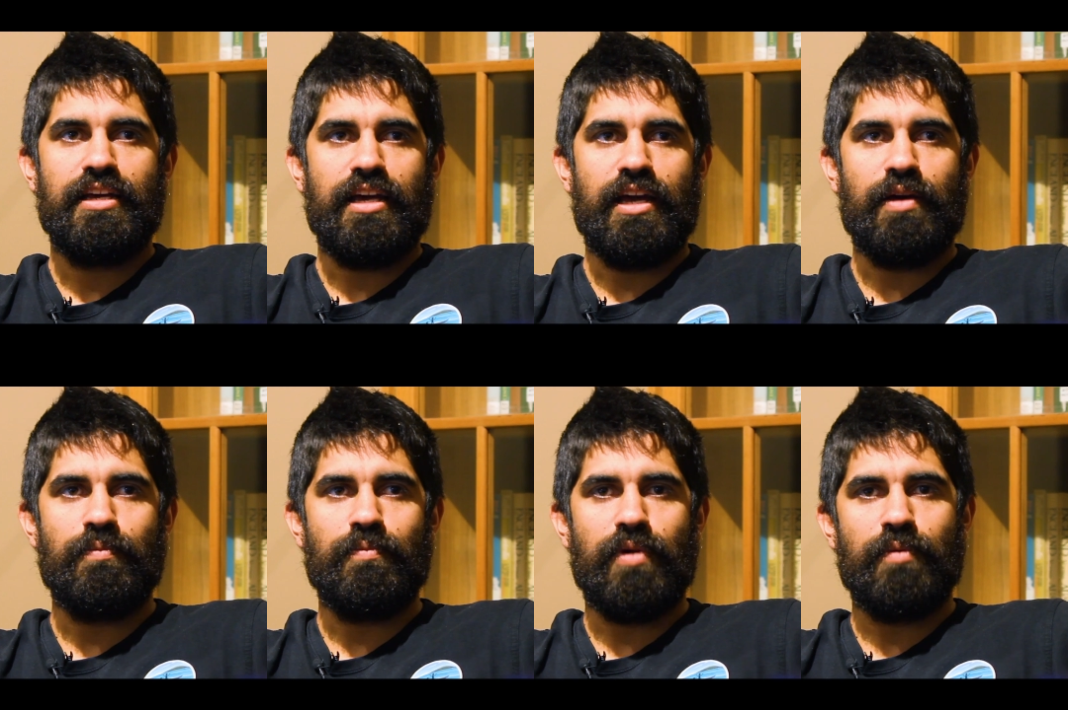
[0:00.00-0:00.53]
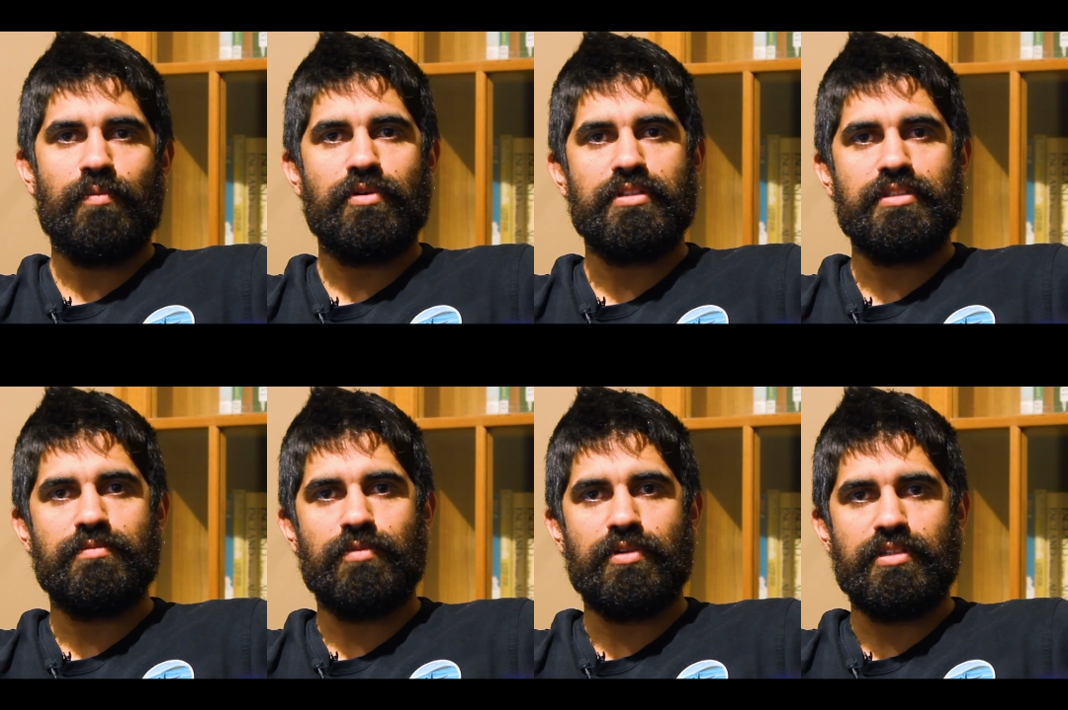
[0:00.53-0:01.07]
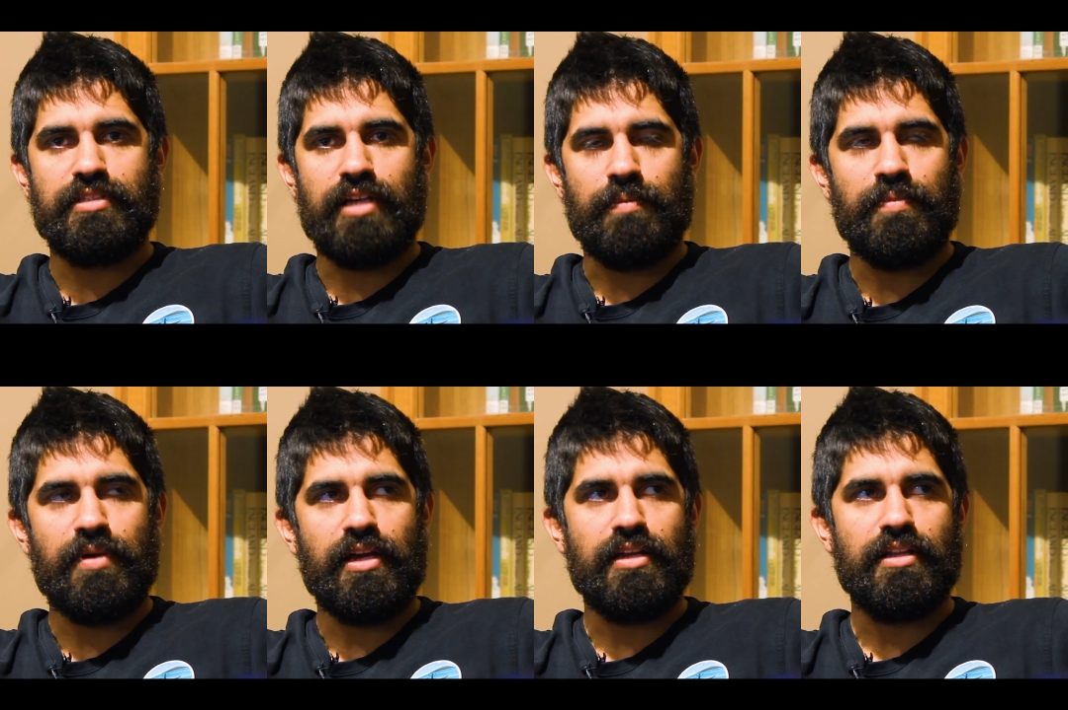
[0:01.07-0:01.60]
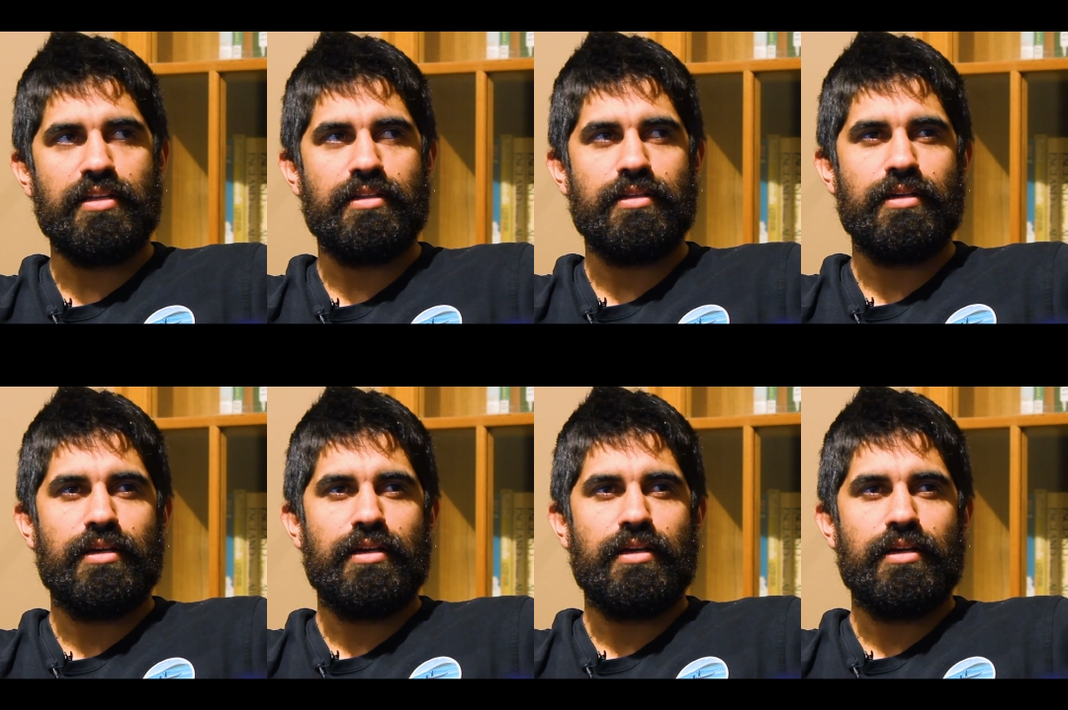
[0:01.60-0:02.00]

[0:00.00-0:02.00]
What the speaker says: and what does that mean, and